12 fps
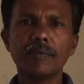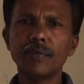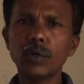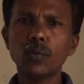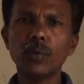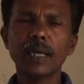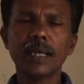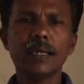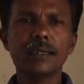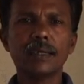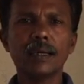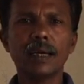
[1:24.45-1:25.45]
viewing
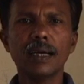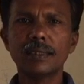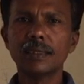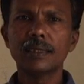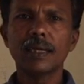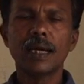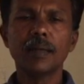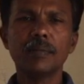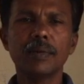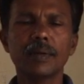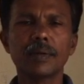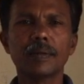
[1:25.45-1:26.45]
it at a
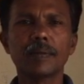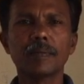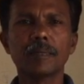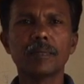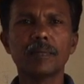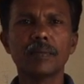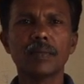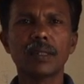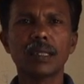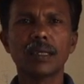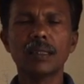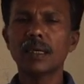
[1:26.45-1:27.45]
time,
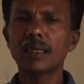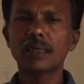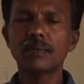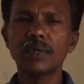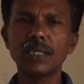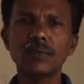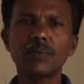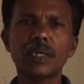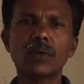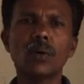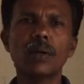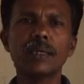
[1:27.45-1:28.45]
that which we
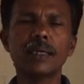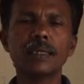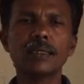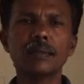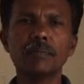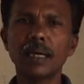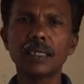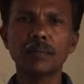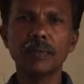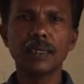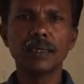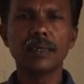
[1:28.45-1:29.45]
call it as
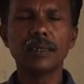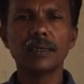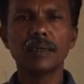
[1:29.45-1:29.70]
mass media.